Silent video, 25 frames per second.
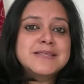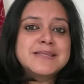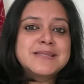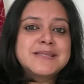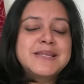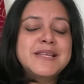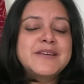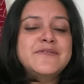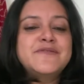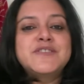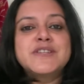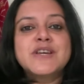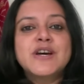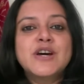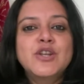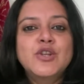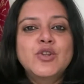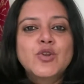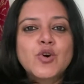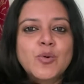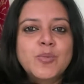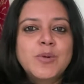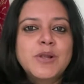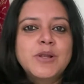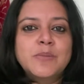once lived a
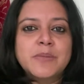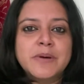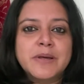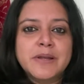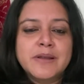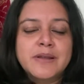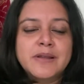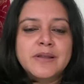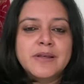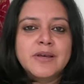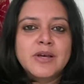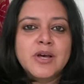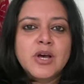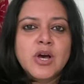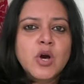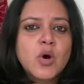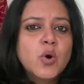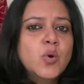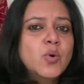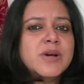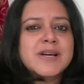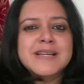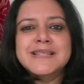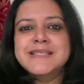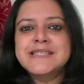nobleman
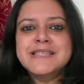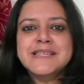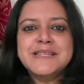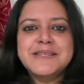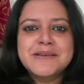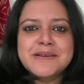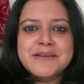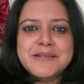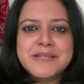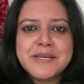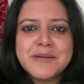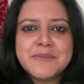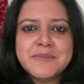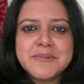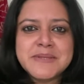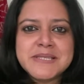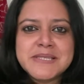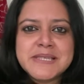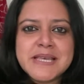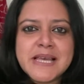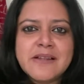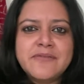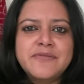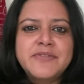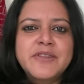who considered
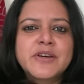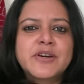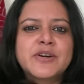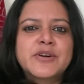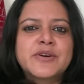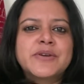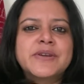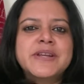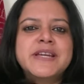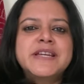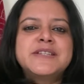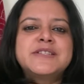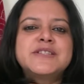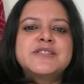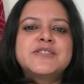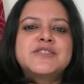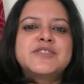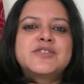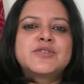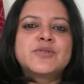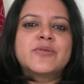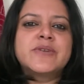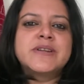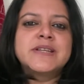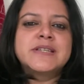himself the greatest
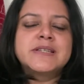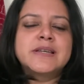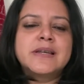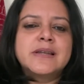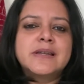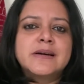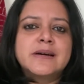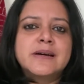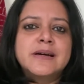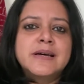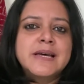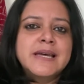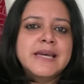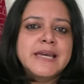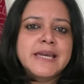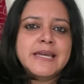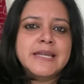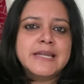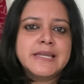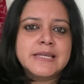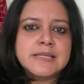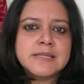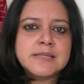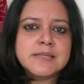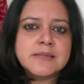storyteller in
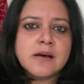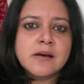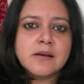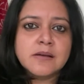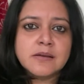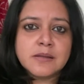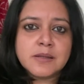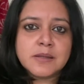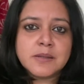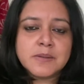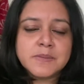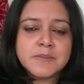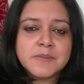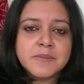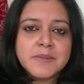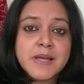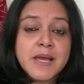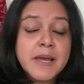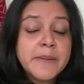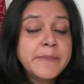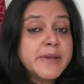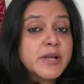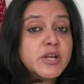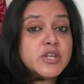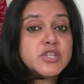his circle,
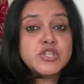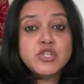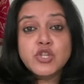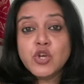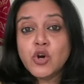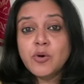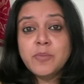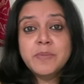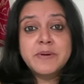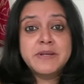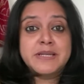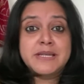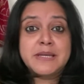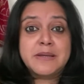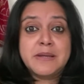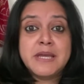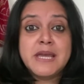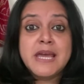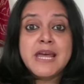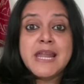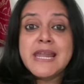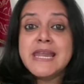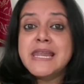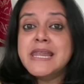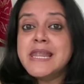because
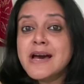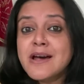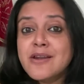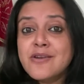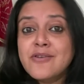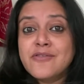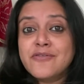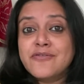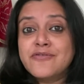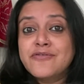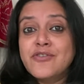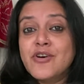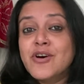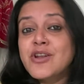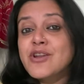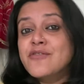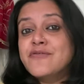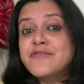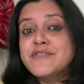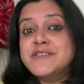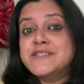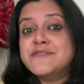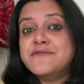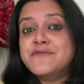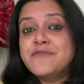none
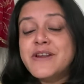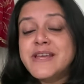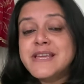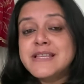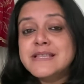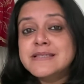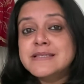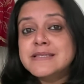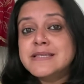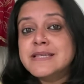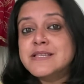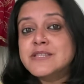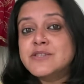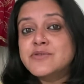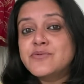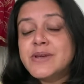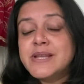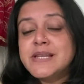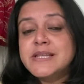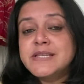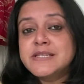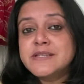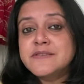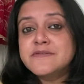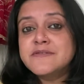of his friends, his
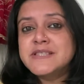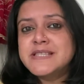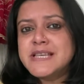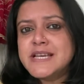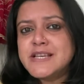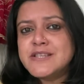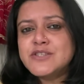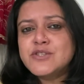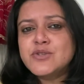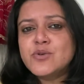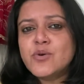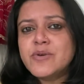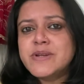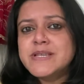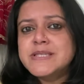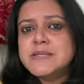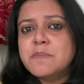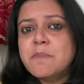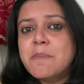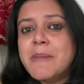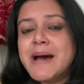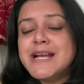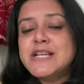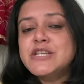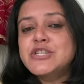relatives, their stories
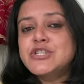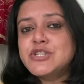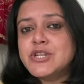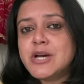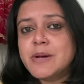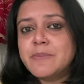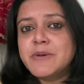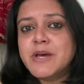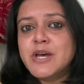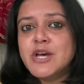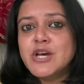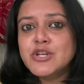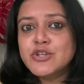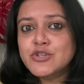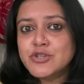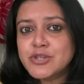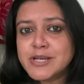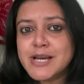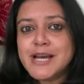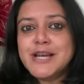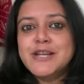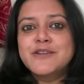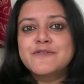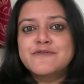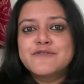matched up to the
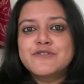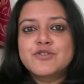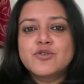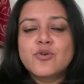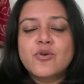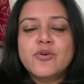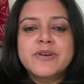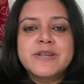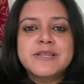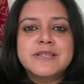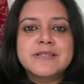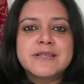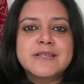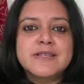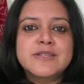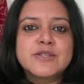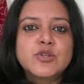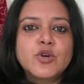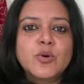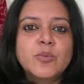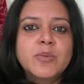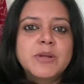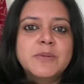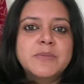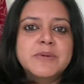kind of stories this
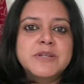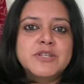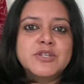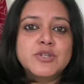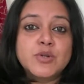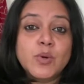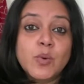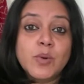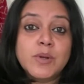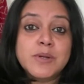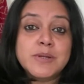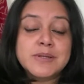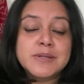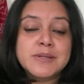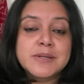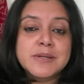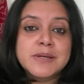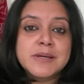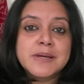nobleman told.